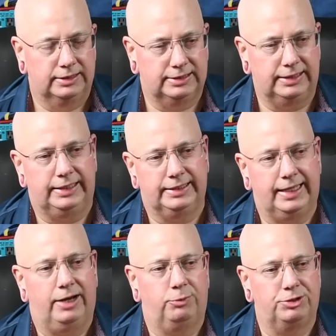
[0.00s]
Seeing
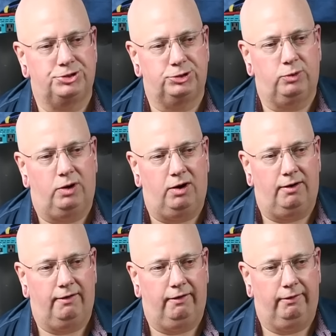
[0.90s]
that which you
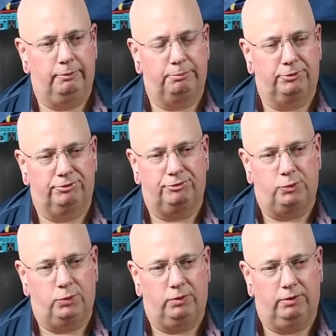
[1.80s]
are
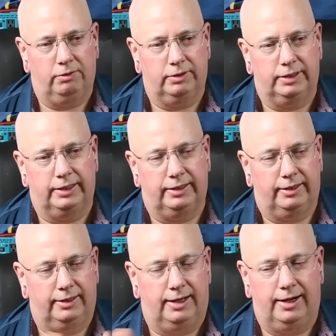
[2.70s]
before
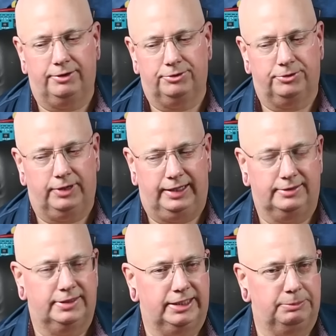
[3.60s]
uh, either
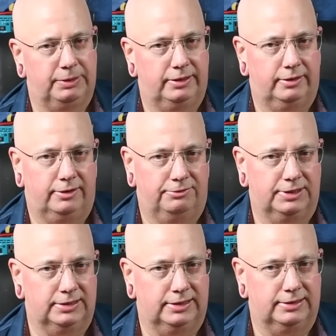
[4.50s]
antinomy of
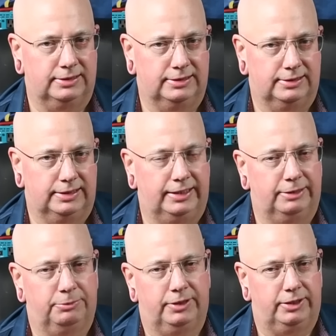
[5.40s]
existence, the
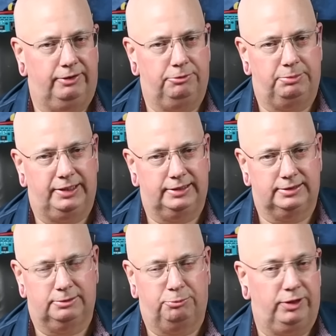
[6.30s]
in breath. You know, everybody
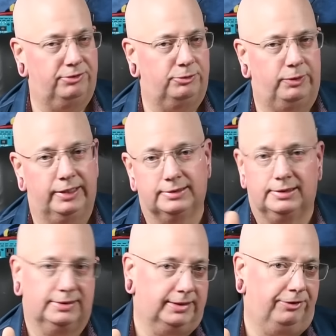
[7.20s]
is a breath away, as
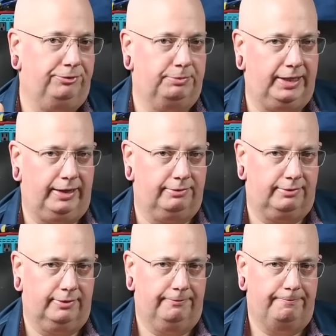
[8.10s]
they say, from death.